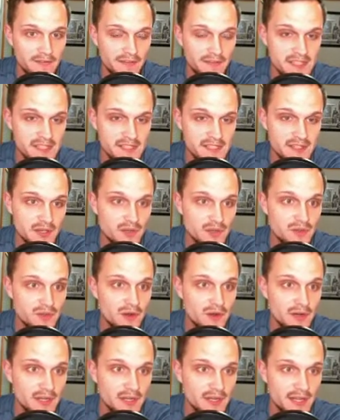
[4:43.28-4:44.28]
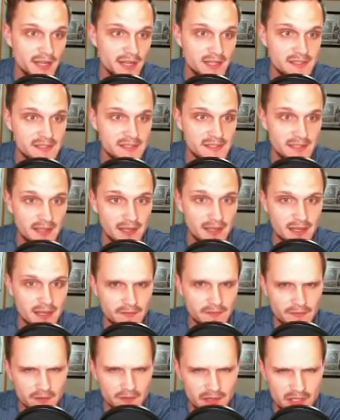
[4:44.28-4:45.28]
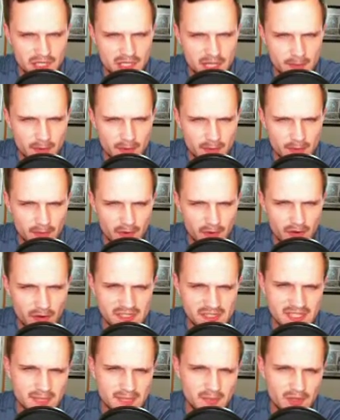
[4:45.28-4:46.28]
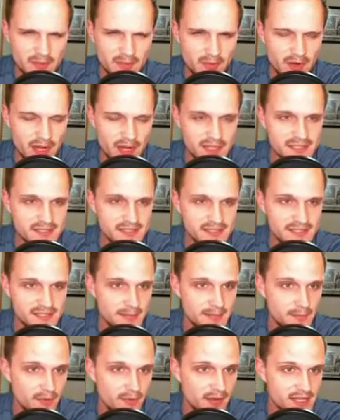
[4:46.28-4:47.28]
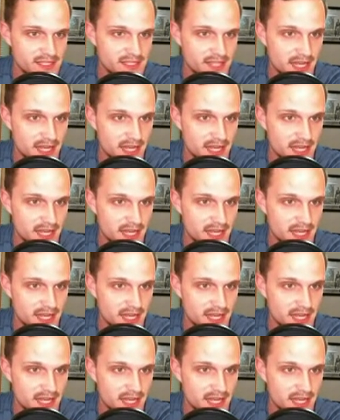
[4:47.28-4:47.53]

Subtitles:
facing the New York Knicks for a cheaper or similar price, same price